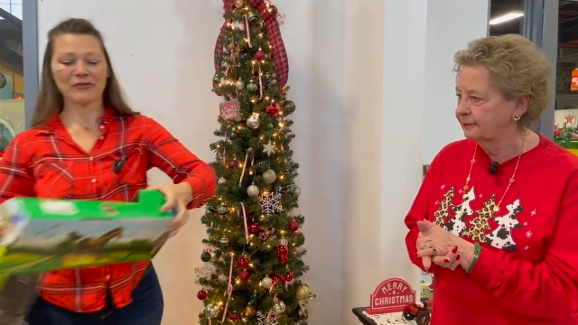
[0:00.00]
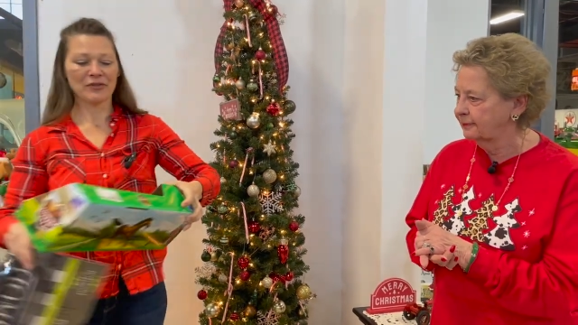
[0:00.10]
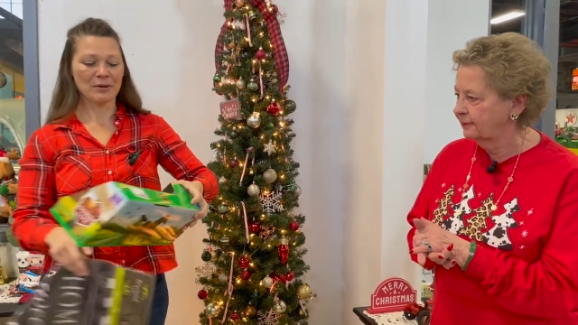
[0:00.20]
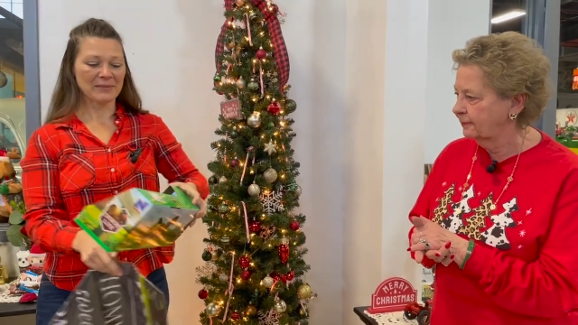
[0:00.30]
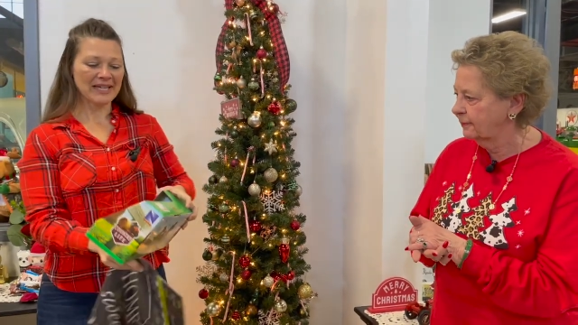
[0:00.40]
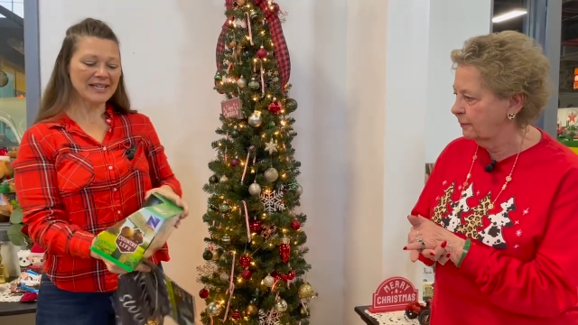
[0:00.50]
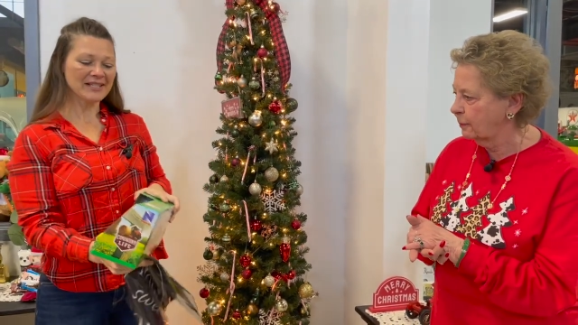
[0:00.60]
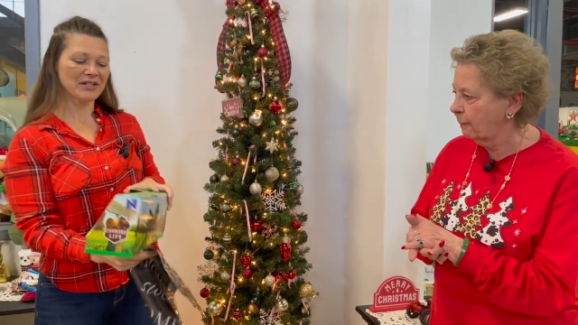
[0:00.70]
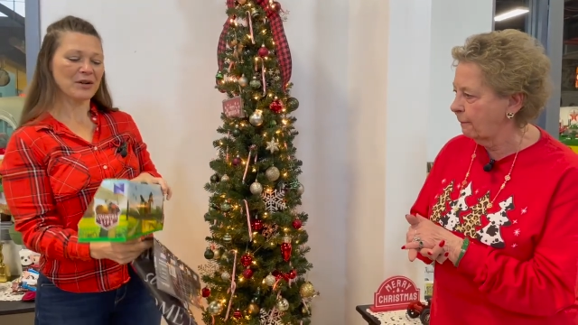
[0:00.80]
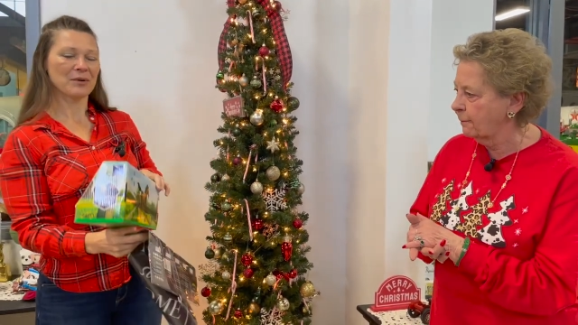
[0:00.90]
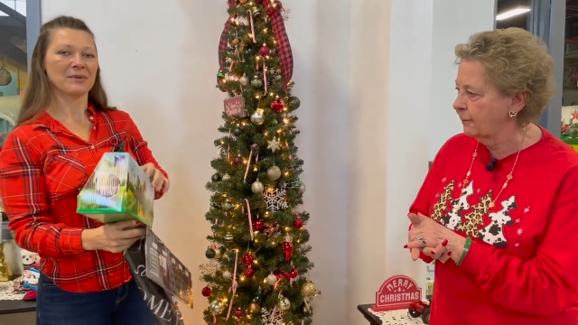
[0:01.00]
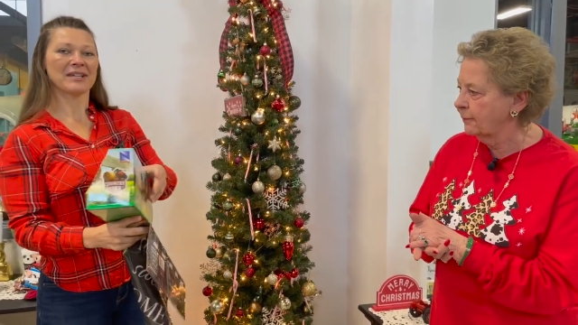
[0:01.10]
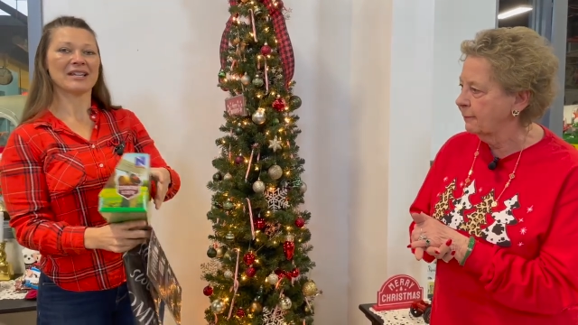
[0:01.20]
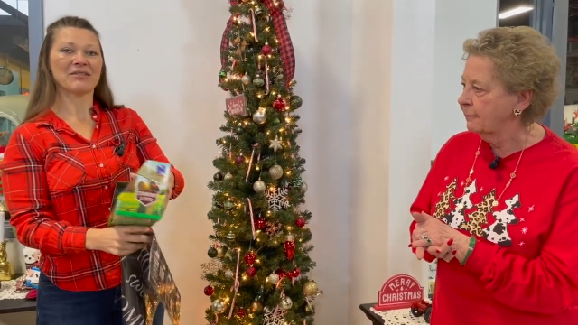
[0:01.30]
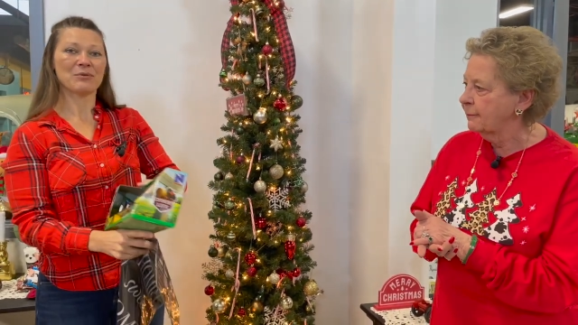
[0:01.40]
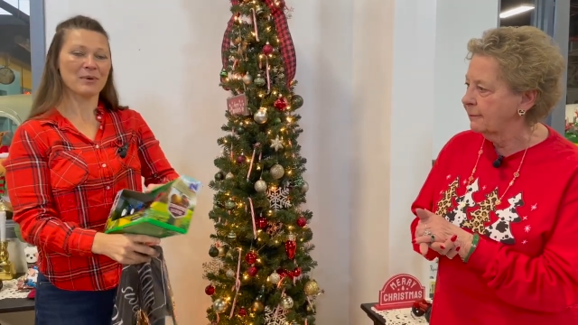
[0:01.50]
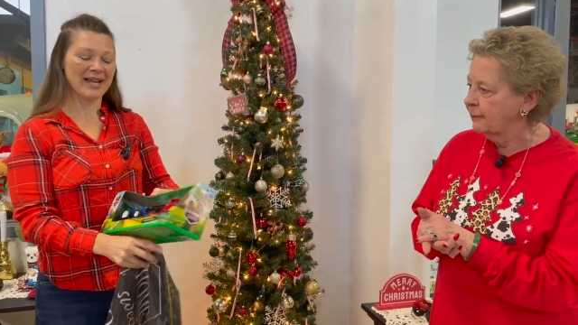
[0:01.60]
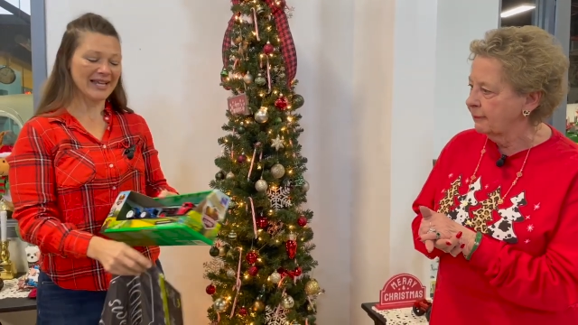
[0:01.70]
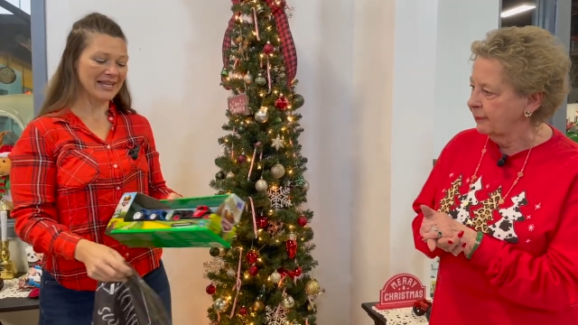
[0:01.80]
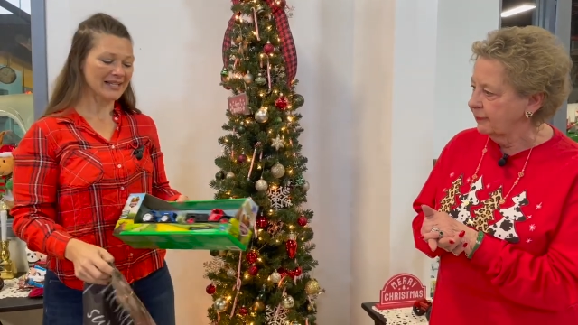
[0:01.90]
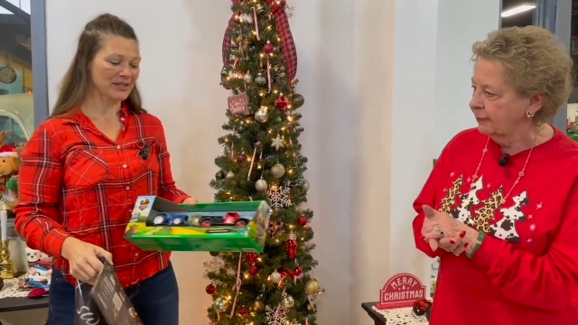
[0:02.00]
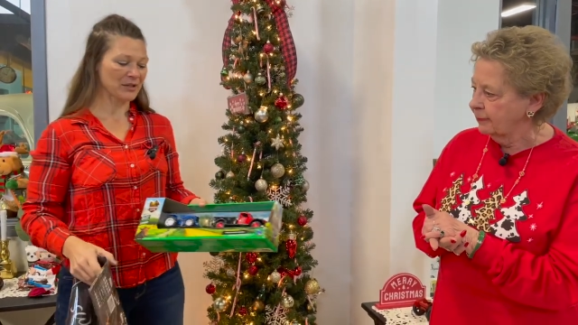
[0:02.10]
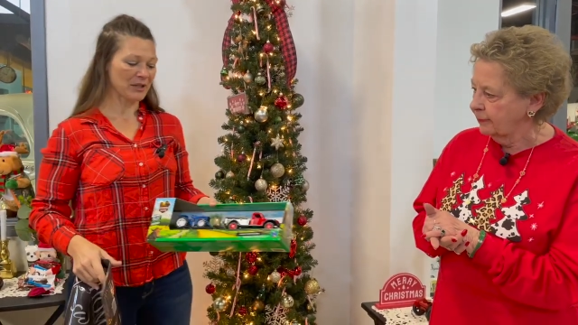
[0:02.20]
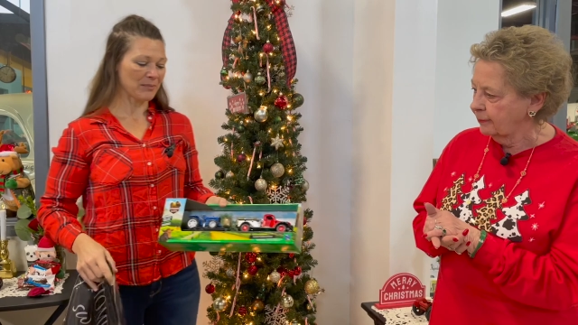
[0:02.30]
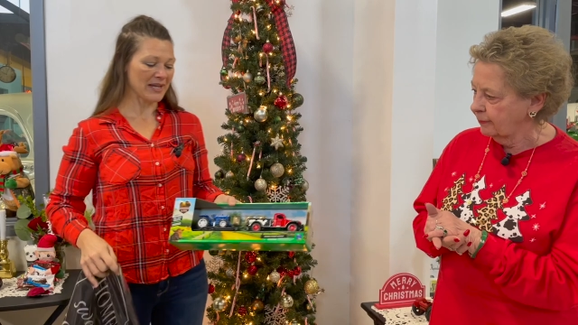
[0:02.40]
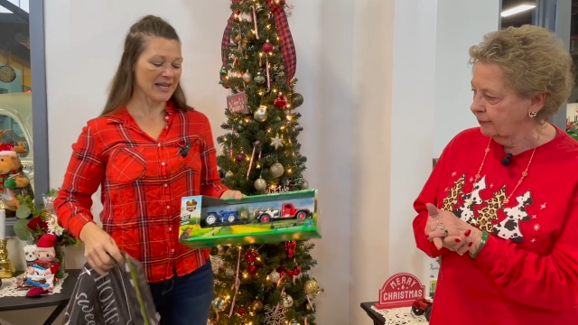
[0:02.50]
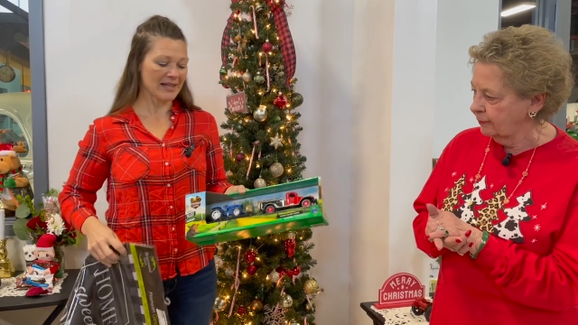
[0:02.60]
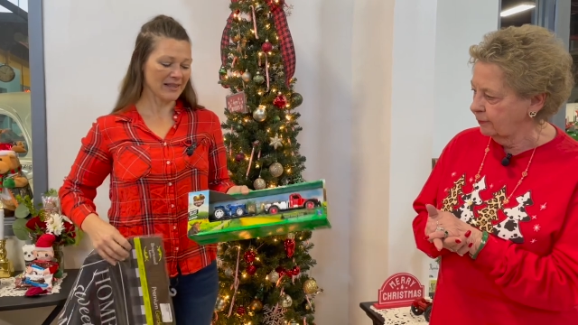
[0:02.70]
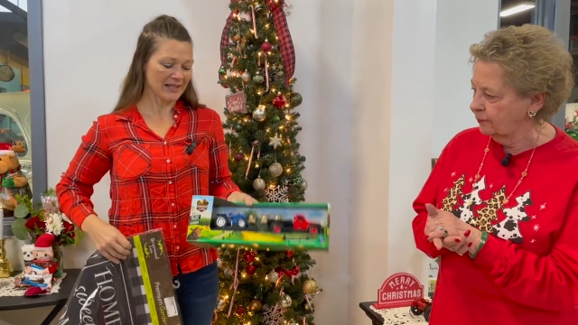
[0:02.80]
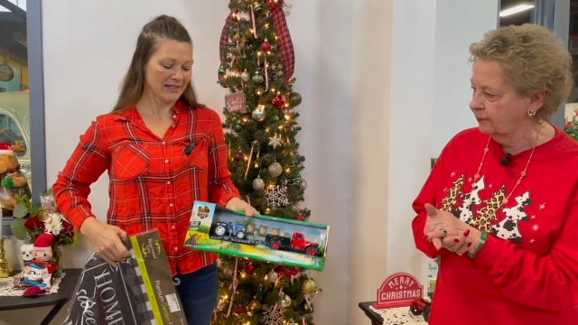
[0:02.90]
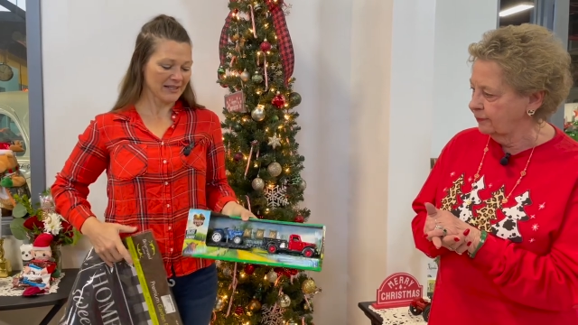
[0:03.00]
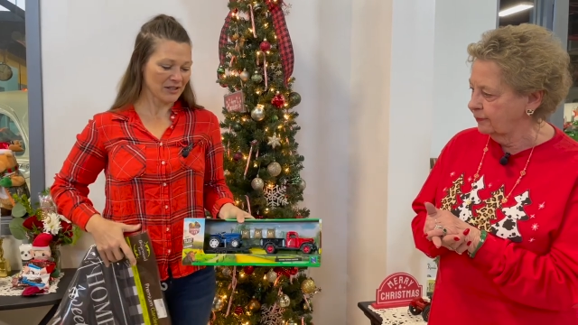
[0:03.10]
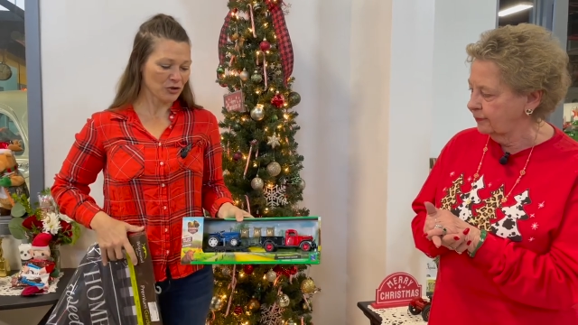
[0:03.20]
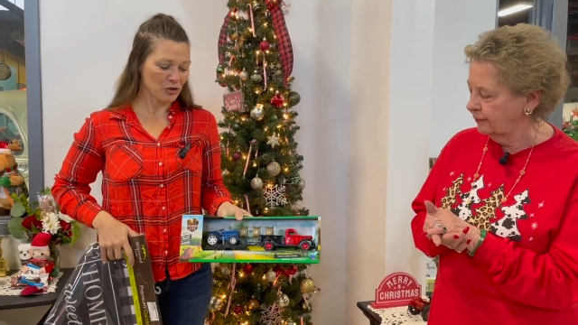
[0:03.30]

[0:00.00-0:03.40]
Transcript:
Speaker 1: from Keystone, the giveaway is going to be this